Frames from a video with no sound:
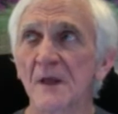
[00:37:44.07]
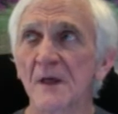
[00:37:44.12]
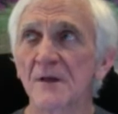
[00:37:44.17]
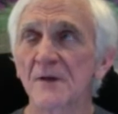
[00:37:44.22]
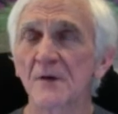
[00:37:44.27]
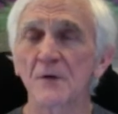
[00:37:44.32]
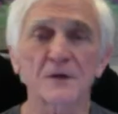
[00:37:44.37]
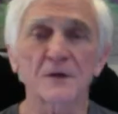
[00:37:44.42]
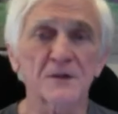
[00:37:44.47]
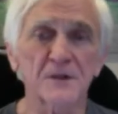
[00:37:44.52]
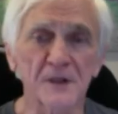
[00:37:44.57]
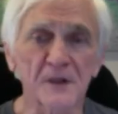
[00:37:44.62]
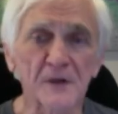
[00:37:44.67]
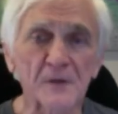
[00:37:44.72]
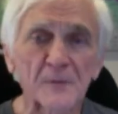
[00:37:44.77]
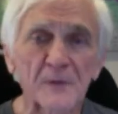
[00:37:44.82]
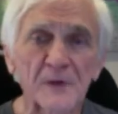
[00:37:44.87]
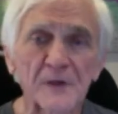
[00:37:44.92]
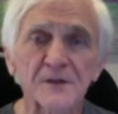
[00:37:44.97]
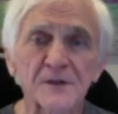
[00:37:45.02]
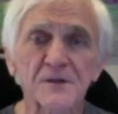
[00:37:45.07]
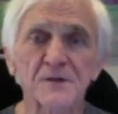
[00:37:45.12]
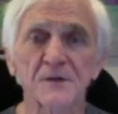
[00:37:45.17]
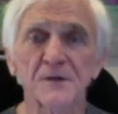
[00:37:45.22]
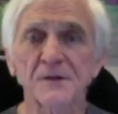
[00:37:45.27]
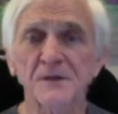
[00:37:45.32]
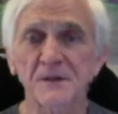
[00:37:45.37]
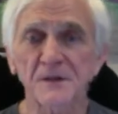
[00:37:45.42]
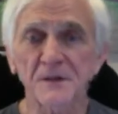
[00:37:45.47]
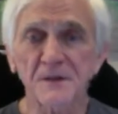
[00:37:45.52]
your achievements, your
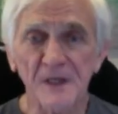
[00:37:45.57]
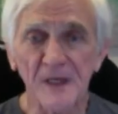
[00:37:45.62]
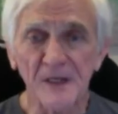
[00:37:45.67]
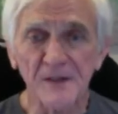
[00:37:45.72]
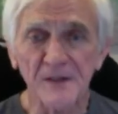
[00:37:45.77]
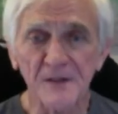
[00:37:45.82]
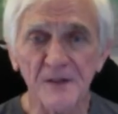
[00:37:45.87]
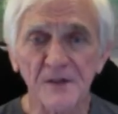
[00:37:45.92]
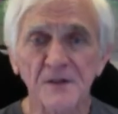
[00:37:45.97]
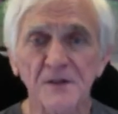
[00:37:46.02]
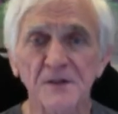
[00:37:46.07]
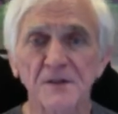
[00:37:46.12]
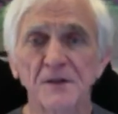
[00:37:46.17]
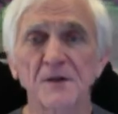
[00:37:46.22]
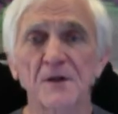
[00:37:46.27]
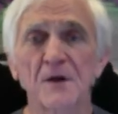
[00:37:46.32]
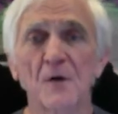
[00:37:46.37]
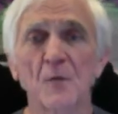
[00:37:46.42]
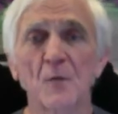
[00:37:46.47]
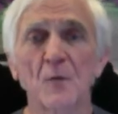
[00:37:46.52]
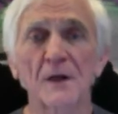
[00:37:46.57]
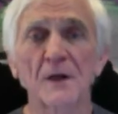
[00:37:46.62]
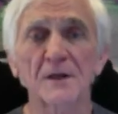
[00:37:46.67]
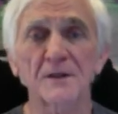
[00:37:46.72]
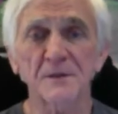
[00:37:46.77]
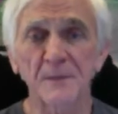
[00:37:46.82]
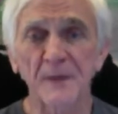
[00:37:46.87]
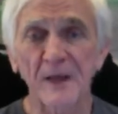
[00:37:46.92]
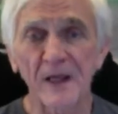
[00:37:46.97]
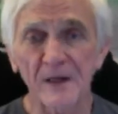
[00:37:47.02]
successes, you know, what
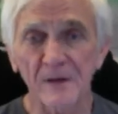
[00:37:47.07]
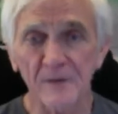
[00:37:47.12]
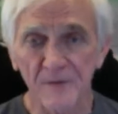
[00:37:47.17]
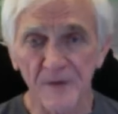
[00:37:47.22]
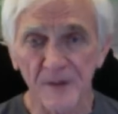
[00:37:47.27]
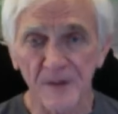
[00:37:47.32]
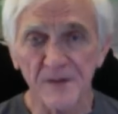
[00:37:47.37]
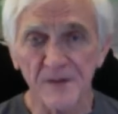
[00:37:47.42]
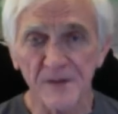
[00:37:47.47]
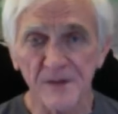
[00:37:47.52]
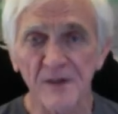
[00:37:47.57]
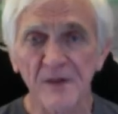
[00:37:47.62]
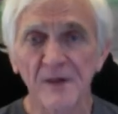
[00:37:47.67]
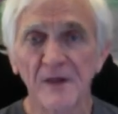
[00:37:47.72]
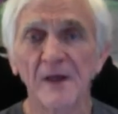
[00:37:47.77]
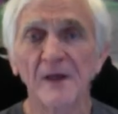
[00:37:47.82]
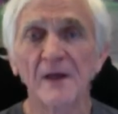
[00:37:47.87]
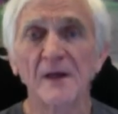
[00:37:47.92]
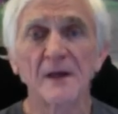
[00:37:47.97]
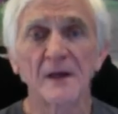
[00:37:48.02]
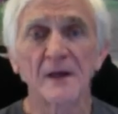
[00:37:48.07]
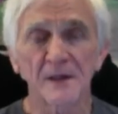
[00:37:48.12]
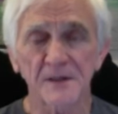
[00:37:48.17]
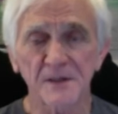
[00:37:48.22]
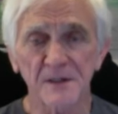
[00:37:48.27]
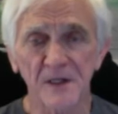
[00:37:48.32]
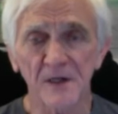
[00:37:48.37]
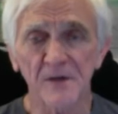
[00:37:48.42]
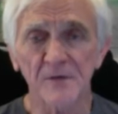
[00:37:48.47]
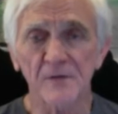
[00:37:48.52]
has manifested,
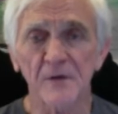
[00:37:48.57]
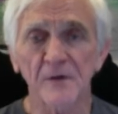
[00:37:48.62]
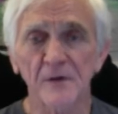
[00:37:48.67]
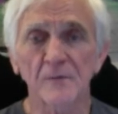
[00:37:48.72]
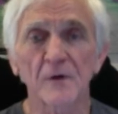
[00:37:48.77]
etc.